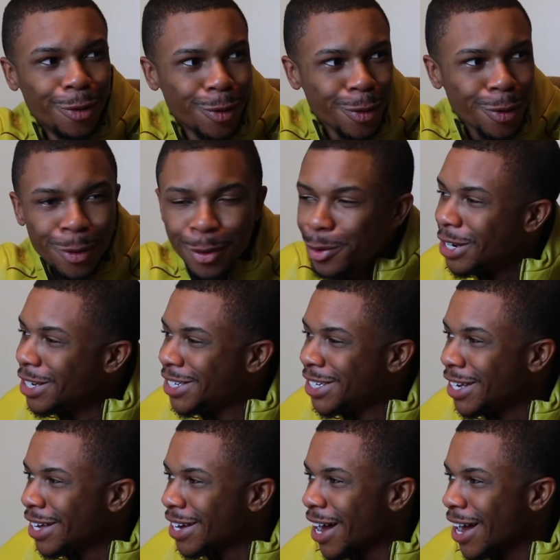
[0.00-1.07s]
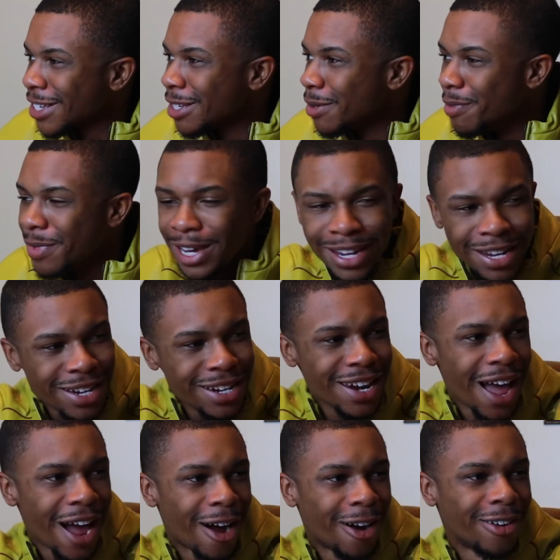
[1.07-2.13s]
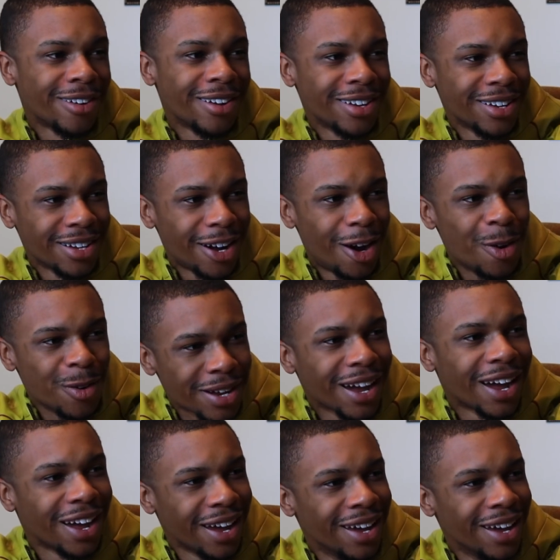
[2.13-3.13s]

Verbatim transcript: Ooh, the cheetah got some heat now. Okay.